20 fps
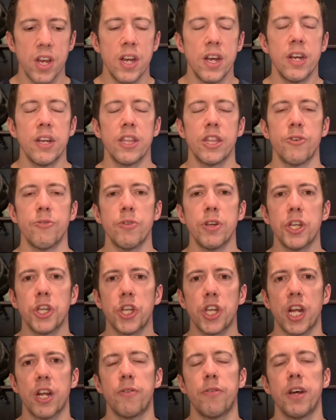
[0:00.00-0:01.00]
the
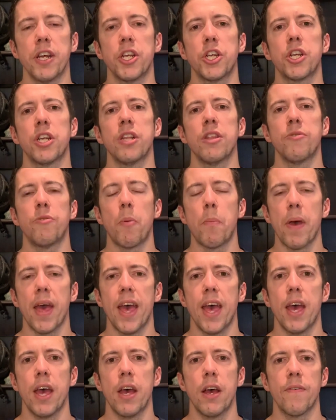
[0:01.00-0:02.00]
regeneration, the
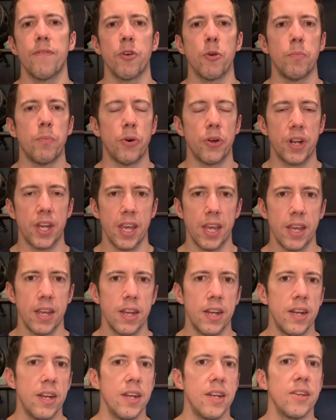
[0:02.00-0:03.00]
repair of your body.
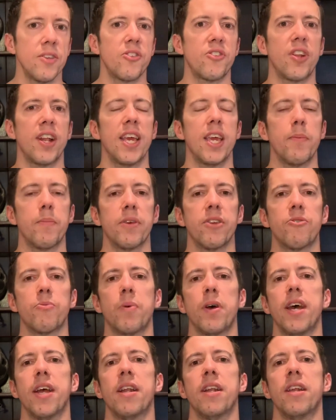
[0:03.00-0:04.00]
Sleep is
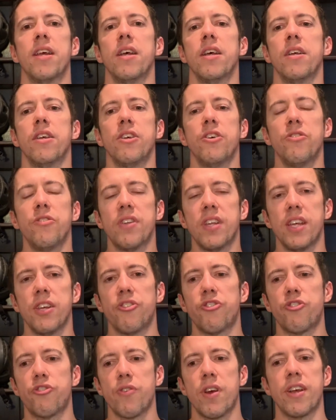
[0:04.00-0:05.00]
when you
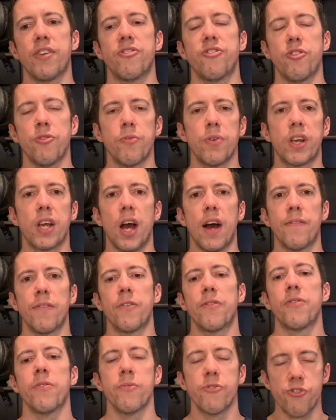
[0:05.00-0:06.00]
de-stress, you recover
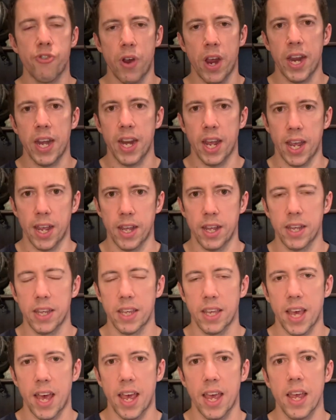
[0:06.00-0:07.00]
from training,
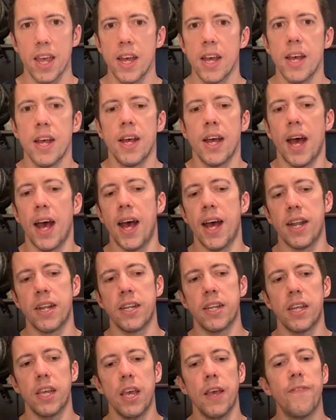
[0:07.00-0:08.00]
okay? And
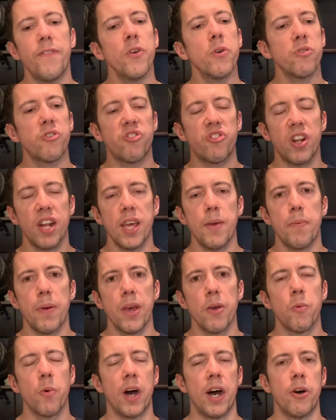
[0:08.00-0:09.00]
if you're sleeping
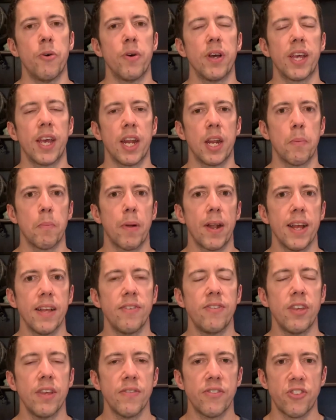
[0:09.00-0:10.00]
well and getting plenty
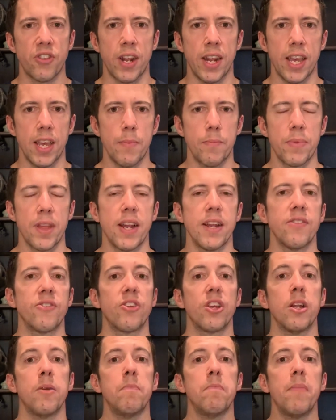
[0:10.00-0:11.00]
of sleep, then it's going
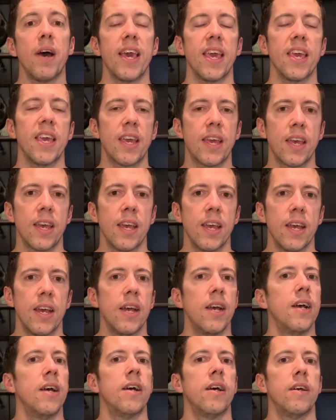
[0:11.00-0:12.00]
to make
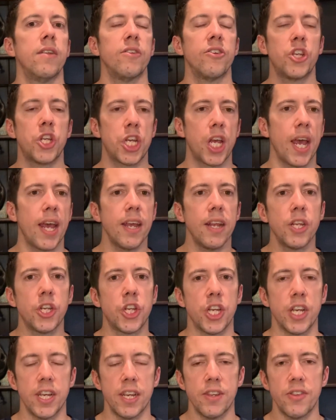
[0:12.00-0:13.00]
the
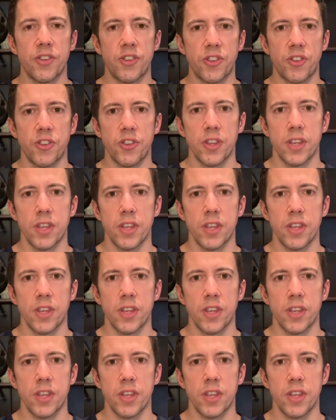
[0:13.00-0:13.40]
changes